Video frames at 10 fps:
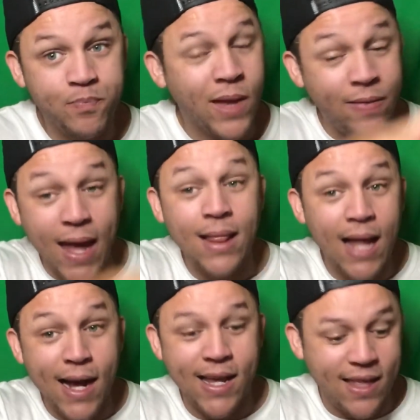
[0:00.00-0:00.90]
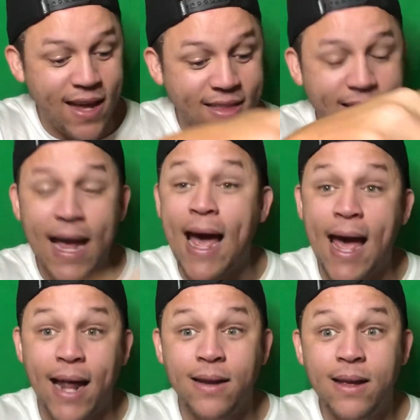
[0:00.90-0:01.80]
And they lucky that the
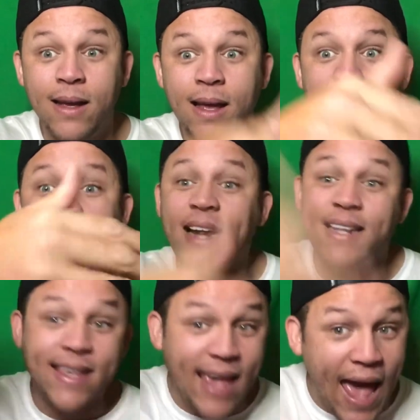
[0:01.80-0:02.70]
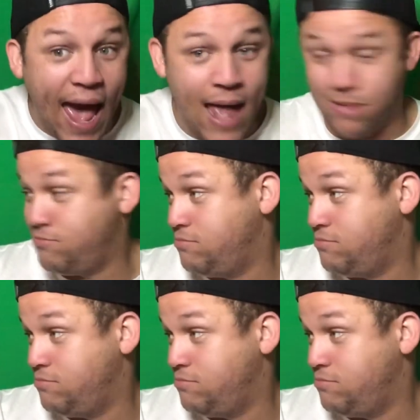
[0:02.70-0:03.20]
dad had the gat,